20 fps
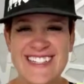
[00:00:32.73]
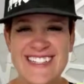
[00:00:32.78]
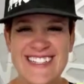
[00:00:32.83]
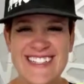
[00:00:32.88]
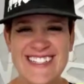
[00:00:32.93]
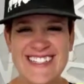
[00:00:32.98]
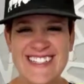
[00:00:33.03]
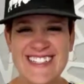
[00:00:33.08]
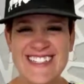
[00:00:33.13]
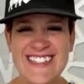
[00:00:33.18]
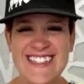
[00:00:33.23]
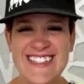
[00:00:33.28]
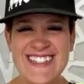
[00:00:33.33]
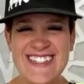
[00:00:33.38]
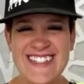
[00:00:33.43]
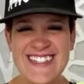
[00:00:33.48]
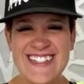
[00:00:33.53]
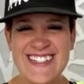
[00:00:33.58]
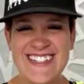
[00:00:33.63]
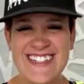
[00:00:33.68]

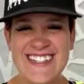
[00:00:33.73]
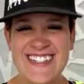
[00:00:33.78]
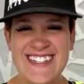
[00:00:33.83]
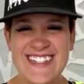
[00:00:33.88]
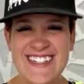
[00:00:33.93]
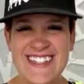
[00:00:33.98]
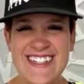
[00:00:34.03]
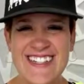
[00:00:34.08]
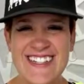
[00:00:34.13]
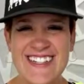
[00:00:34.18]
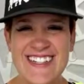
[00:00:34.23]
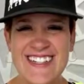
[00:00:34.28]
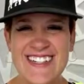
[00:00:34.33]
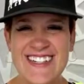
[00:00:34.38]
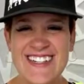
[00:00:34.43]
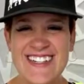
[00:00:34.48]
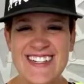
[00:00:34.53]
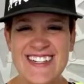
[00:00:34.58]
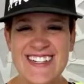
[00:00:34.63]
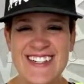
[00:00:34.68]

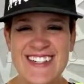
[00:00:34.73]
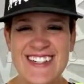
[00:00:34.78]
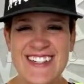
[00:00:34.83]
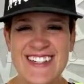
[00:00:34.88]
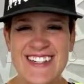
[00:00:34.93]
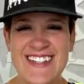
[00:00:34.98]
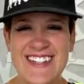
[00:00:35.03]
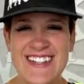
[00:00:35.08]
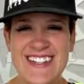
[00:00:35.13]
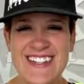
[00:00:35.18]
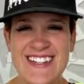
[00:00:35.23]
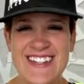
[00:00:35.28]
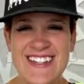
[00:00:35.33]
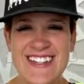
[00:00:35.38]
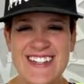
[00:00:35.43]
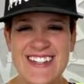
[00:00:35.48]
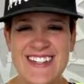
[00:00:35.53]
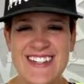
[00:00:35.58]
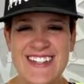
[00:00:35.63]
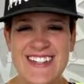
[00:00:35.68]

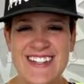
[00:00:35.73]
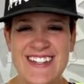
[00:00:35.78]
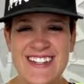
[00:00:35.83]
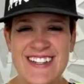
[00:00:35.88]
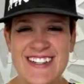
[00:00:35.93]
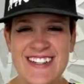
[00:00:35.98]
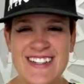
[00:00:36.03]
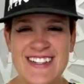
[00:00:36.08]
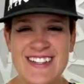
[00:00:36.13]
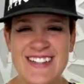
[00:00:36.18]
[no speech]